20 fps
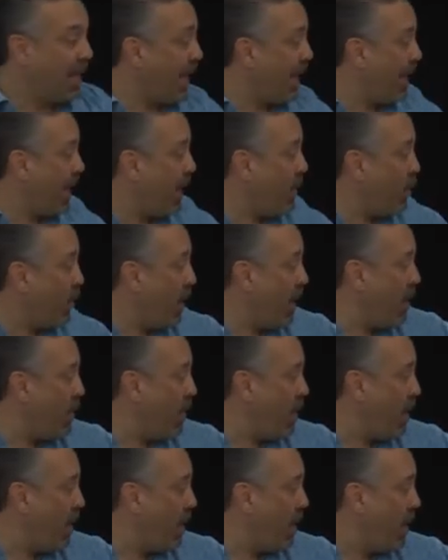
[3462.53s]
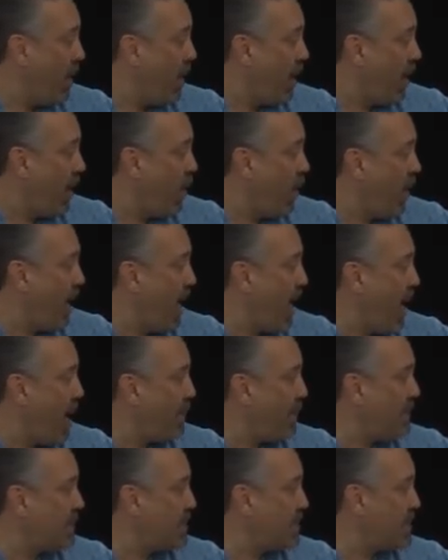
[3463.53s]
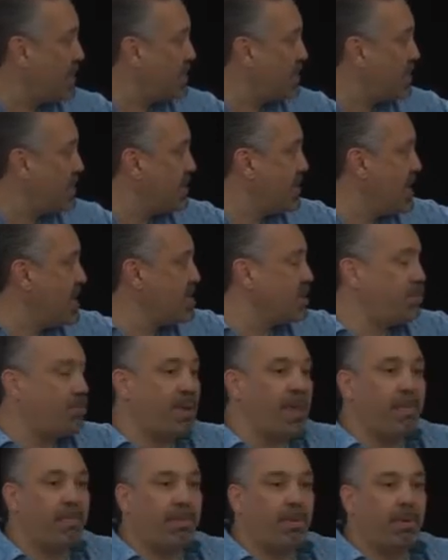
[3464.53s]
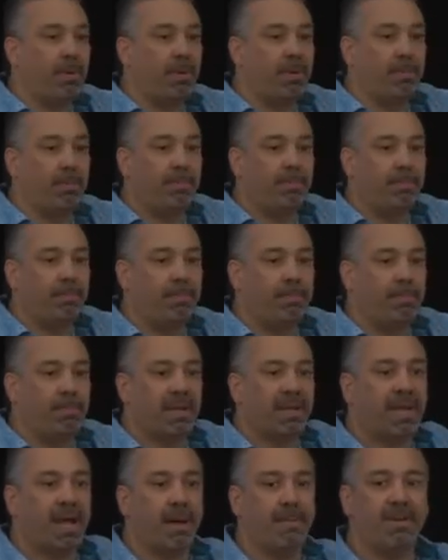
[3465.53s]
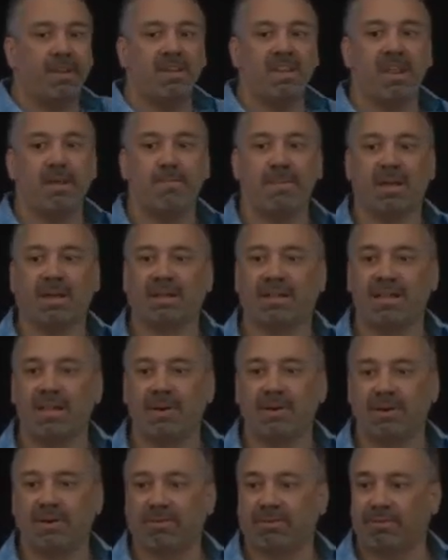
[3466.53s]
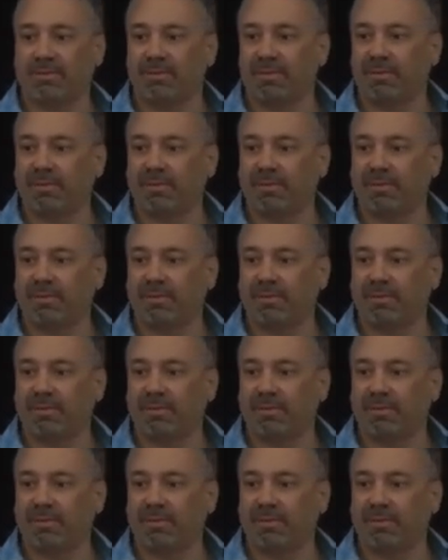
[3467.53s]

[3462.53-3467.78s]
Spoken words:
And what happens is these people become anemic leaders